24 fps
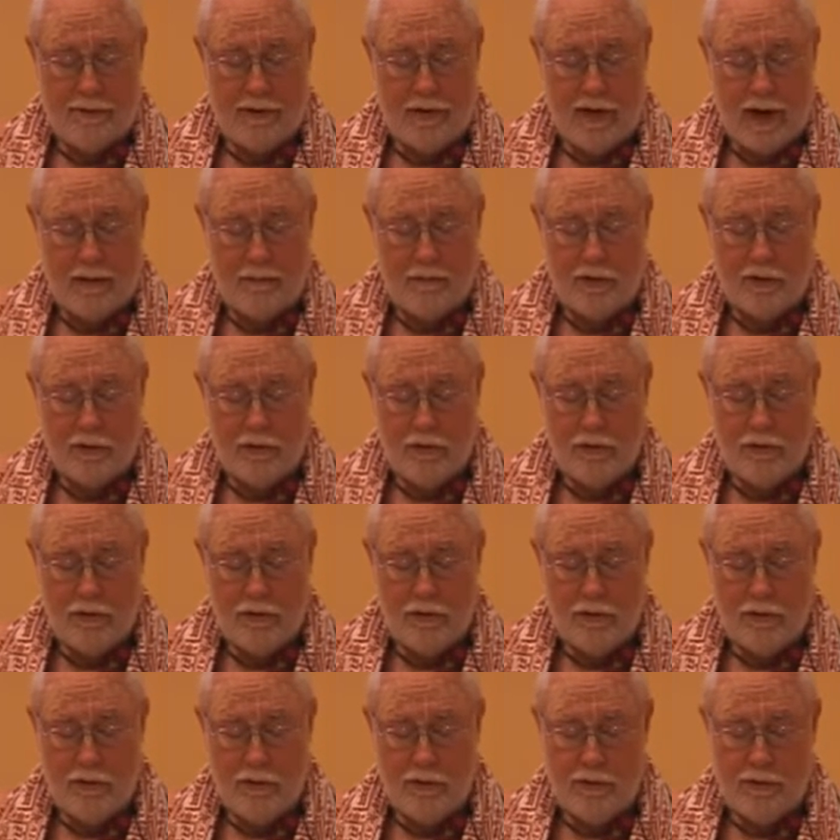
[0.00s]
The
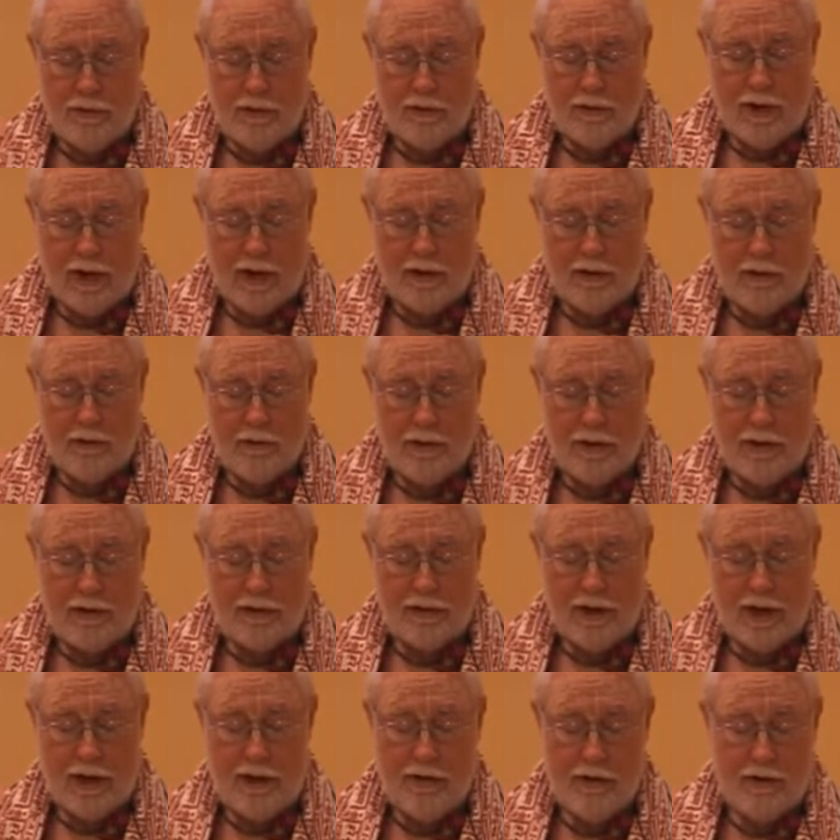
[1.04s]
Absolute Truth is not
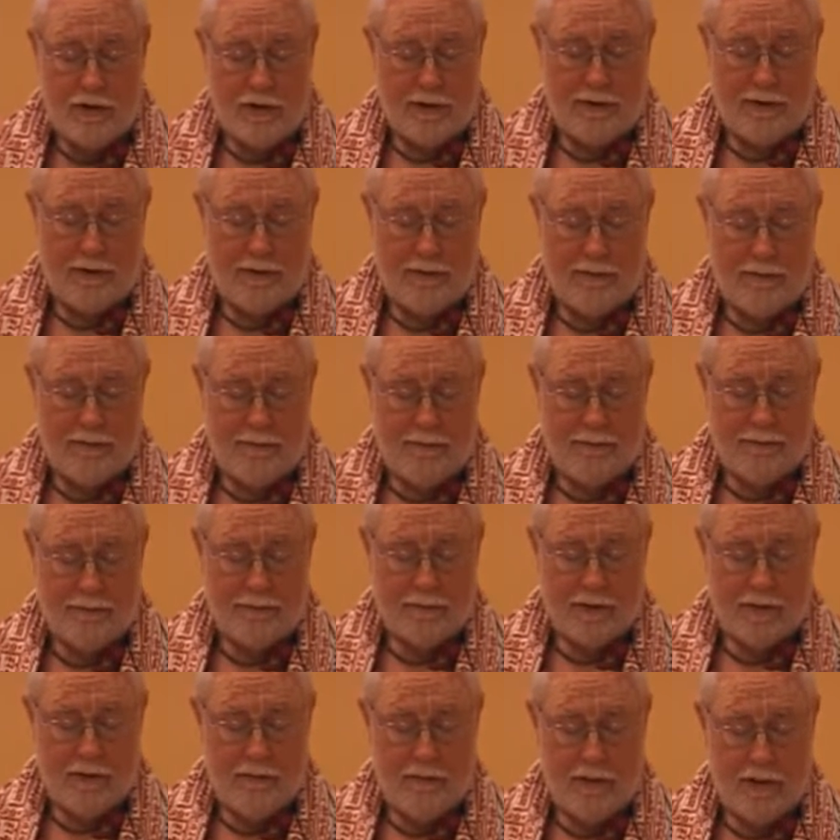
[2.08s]
only sentient,
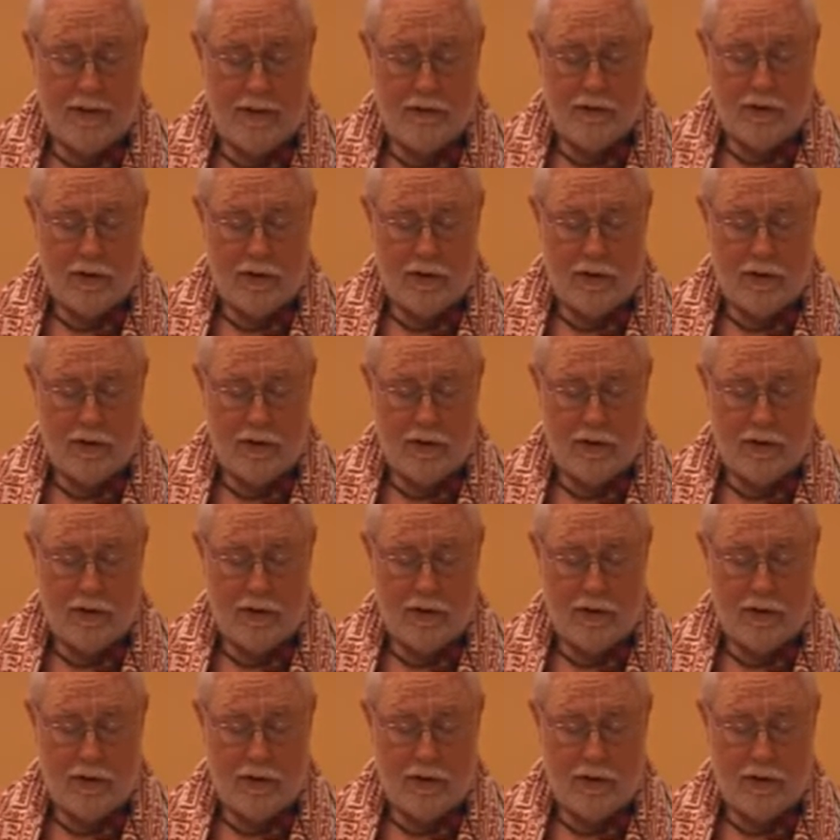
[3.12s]
but